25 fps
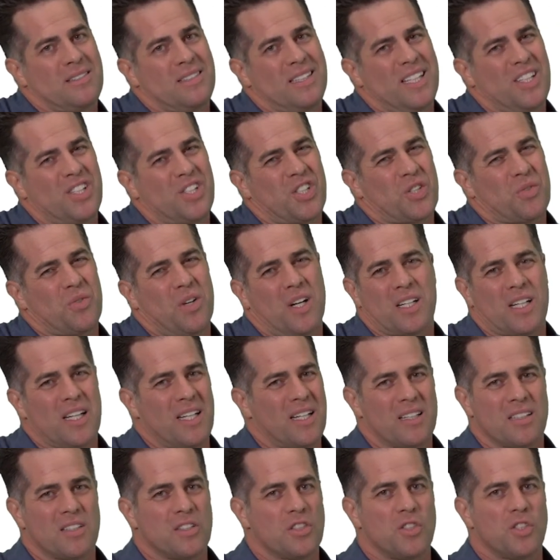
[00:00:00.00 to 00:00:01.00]
is shrugging.
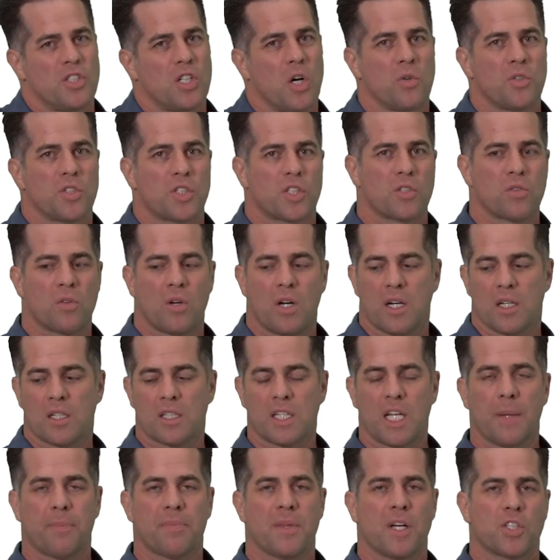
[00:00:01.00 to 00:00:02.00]
Don't shrug.
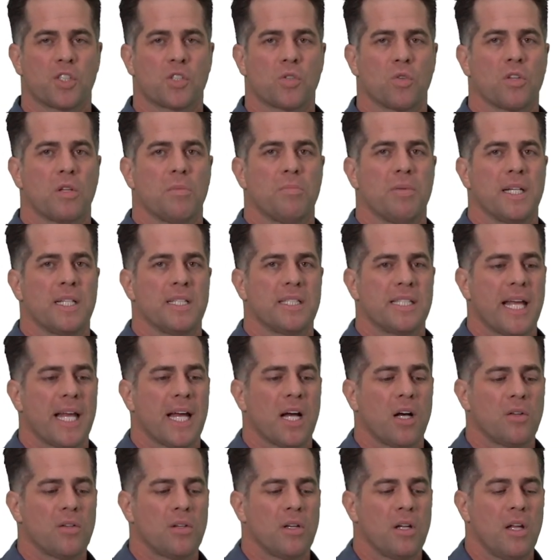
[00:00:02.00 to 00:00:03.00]
Keep that shoulder blade
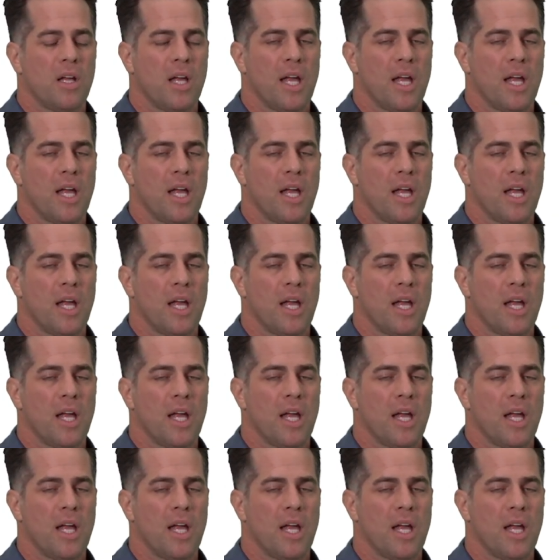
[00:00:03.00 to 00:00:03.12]
down